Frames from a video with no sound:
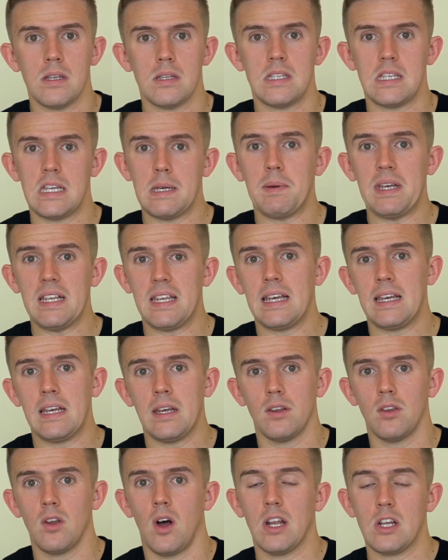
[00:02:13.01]

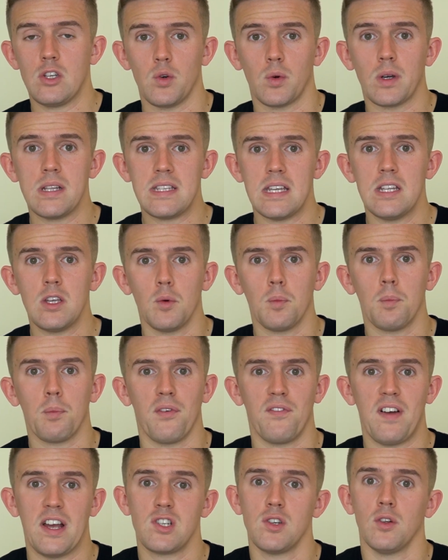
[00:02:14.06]
CPD knowledge or continued
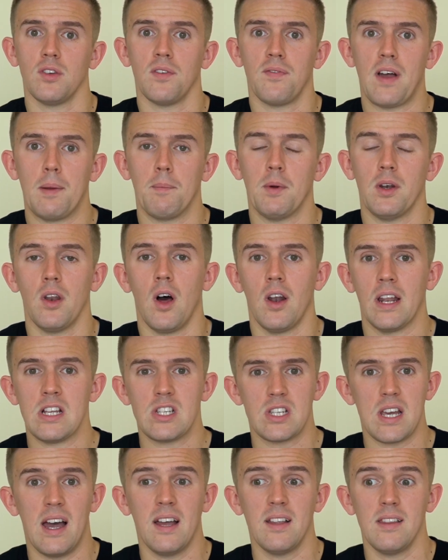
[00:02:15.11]
professional development
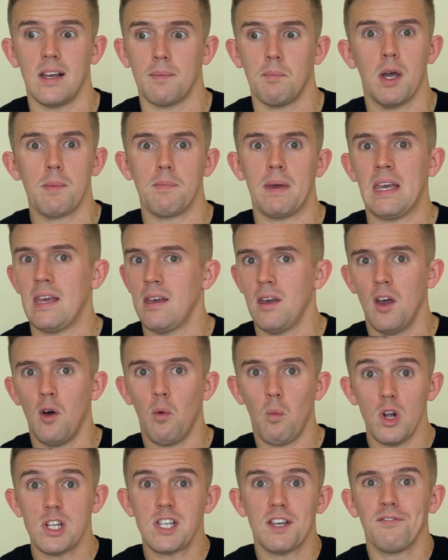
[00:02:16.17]
knowledge. And that might be
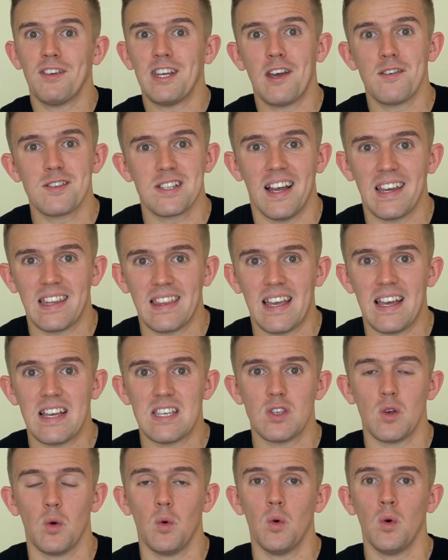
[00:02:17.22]
watching videos like
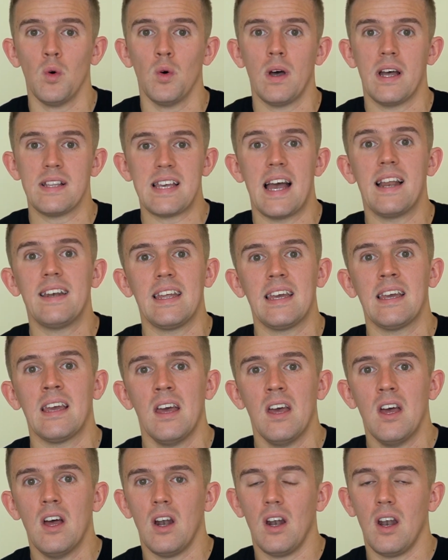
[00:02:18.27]
this or attending
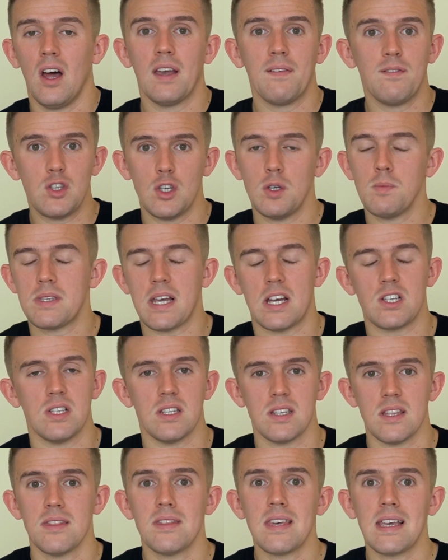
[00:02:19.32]
live Zoom
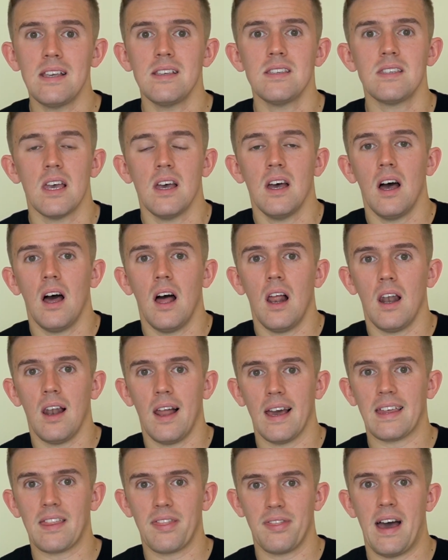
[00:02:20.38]
sessions and things
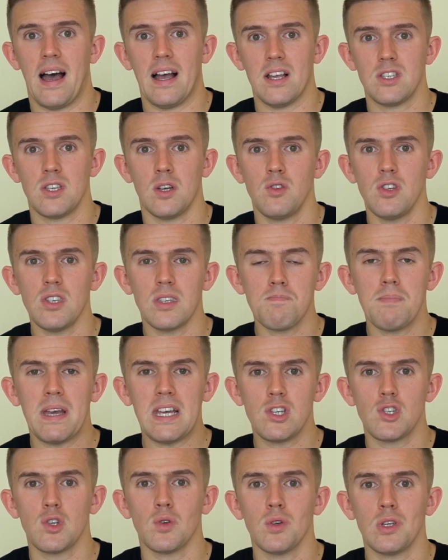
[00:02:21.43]
like that. So just make
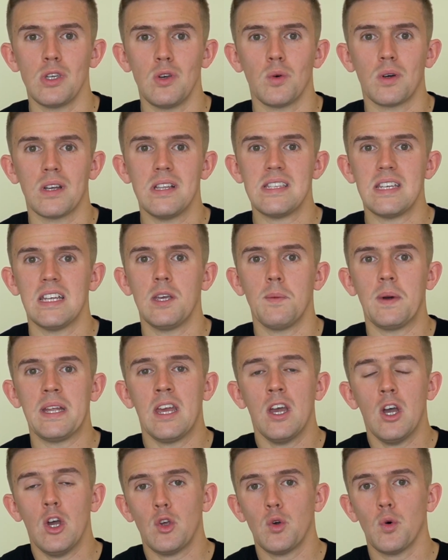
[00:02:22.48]
sure you're
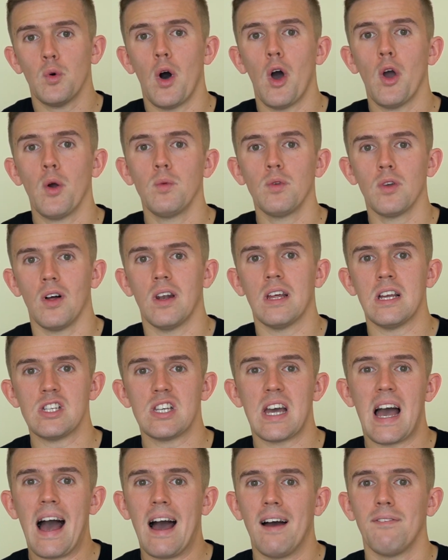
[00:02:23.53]
continuing your own knowledge
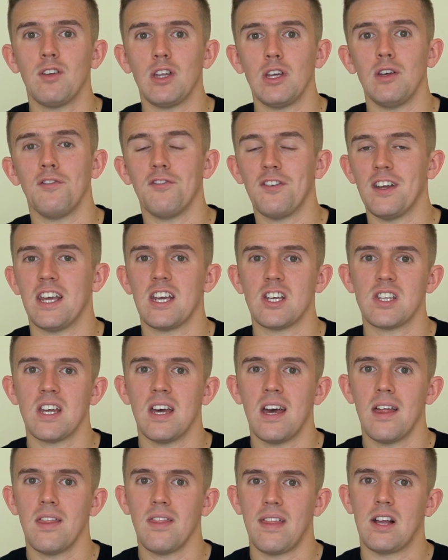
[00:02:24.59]
after you've finished
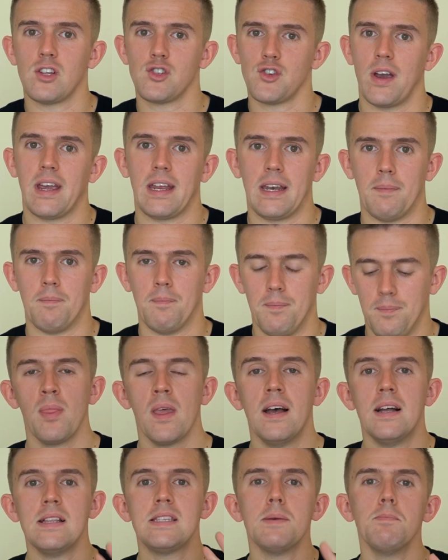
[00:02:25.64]
that training.
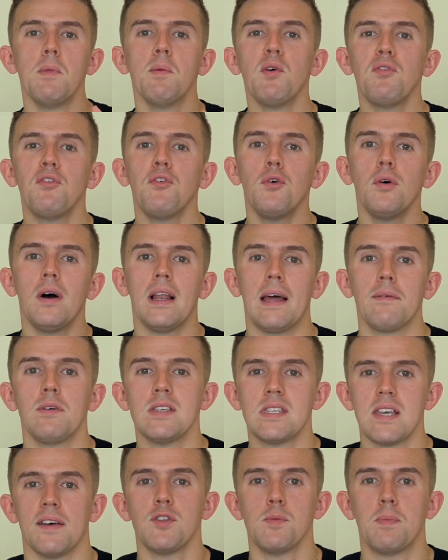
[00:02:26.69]
Tip number four, allow
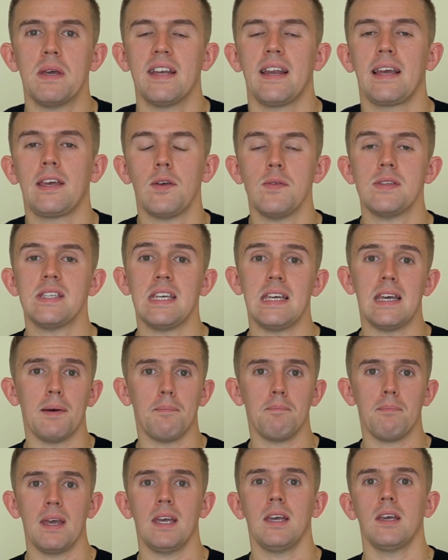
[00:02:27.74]
yourself to be an NQT
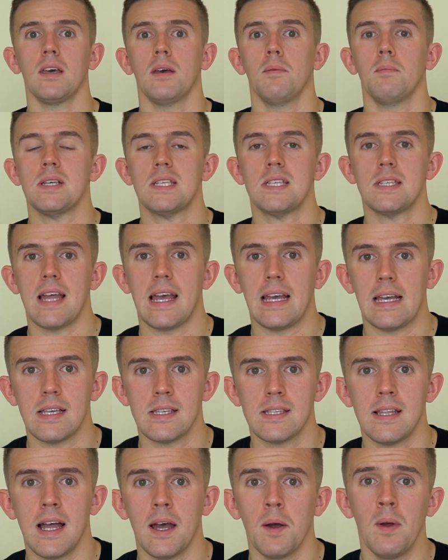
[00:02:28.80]
and make
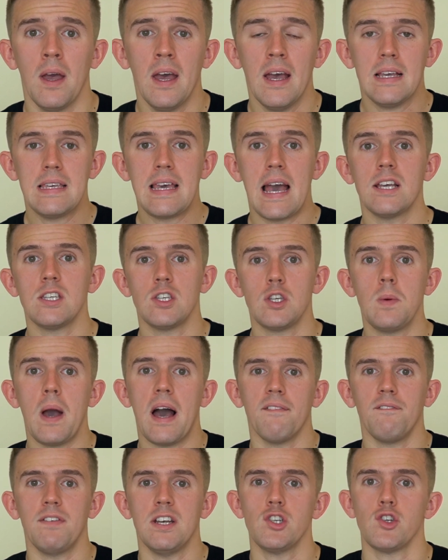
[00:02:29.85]
mistakes. Now, yes, you
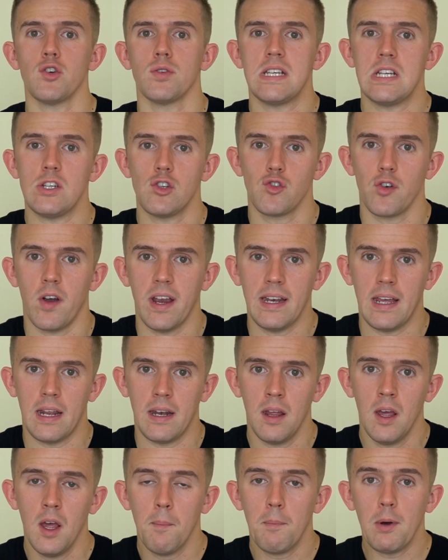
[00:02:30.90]
have finished your teacher
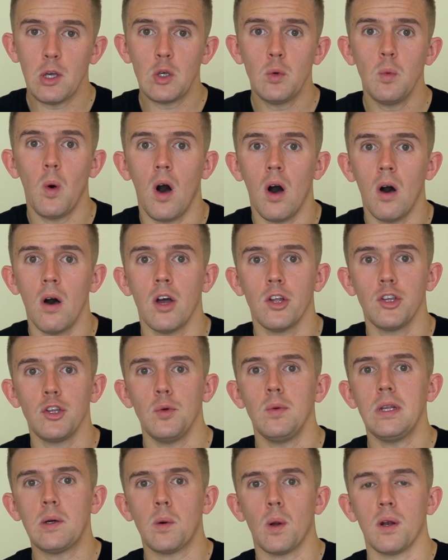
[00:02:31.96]
training, but you are a
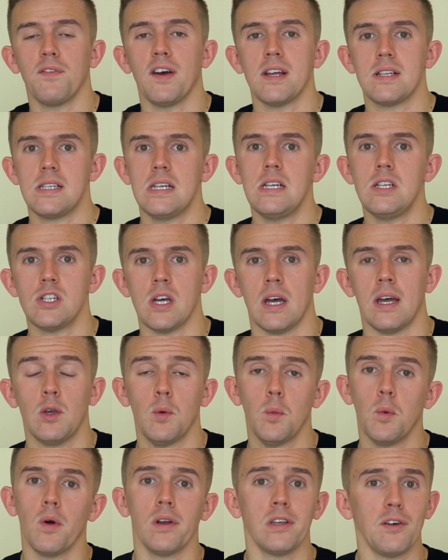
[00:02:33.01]
newly qualified teacher.
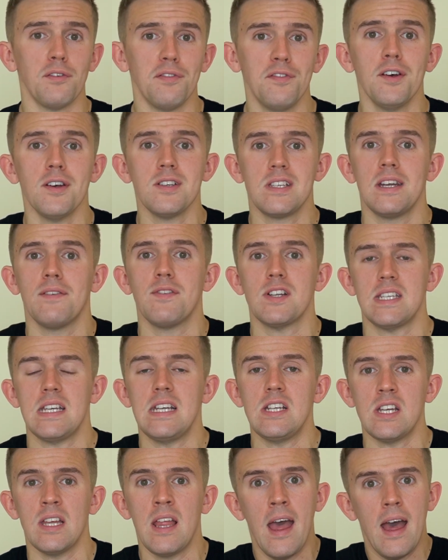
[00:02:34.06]
You are in your first year of
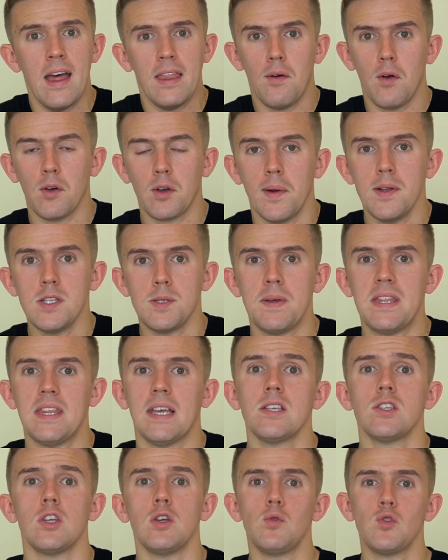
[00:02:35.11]
teaching. There are going to be
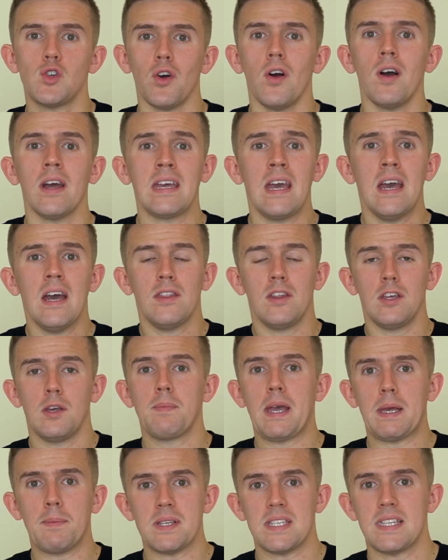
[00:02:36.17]
things that you try that you
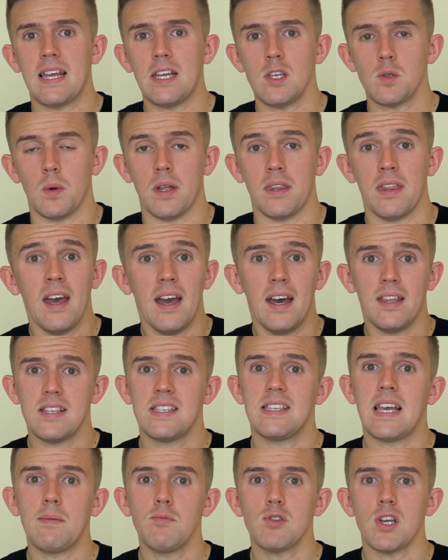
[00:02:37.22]
make mistakes with. At the
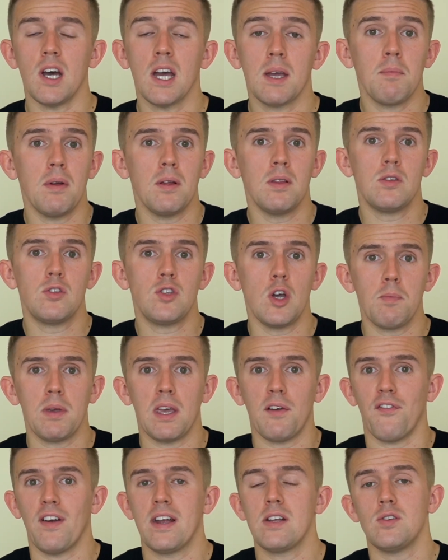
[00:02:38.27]
same time, don't be
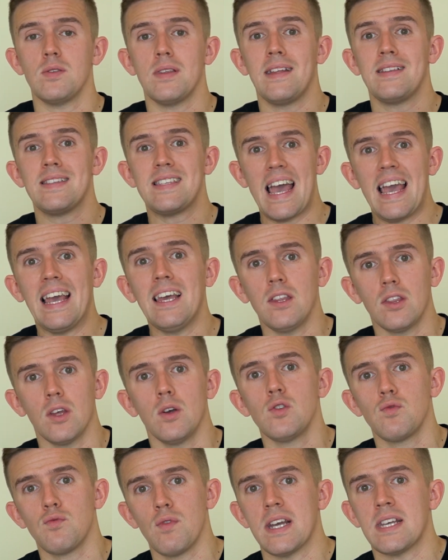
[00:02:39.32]
afraid to then take
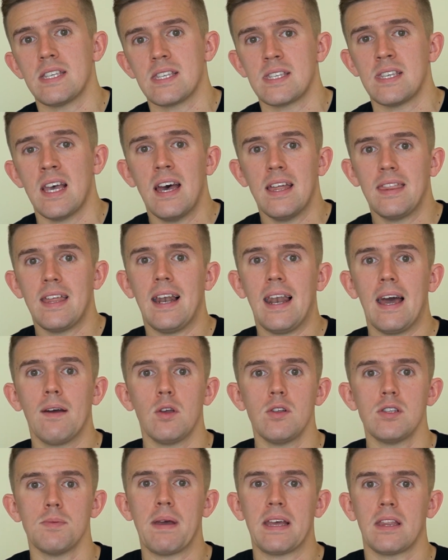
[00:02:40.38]
those risks that allow
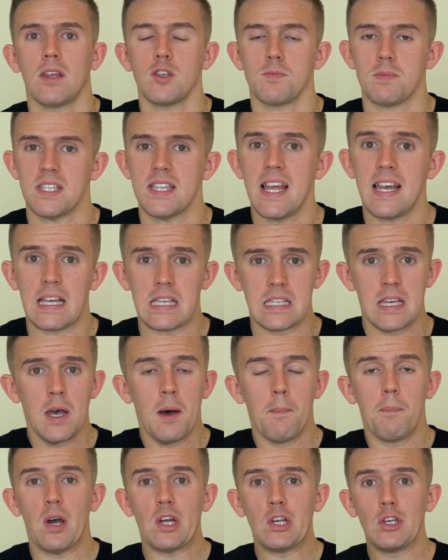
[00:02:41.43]
you to make those mistakes.
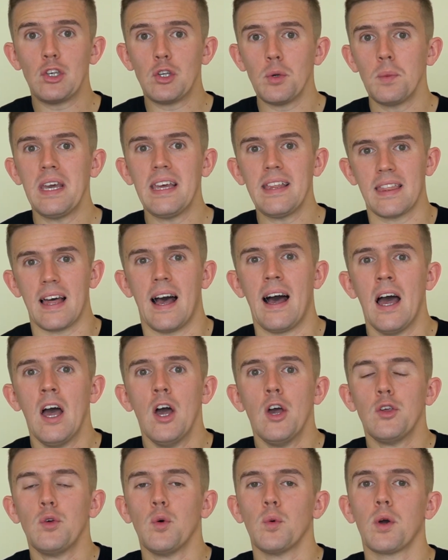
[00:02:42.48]
By doing that,
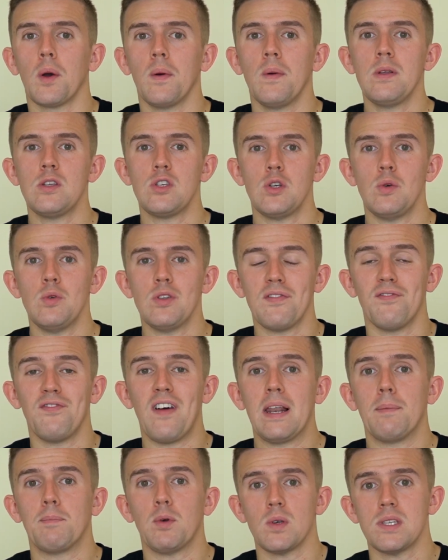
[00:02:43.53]
you're going to
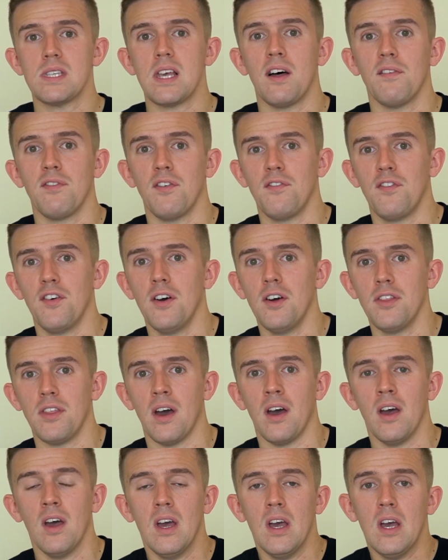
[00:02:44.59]
develop yourself
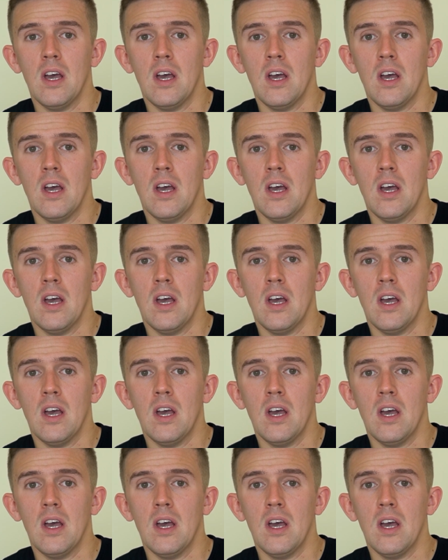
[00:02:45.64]
further.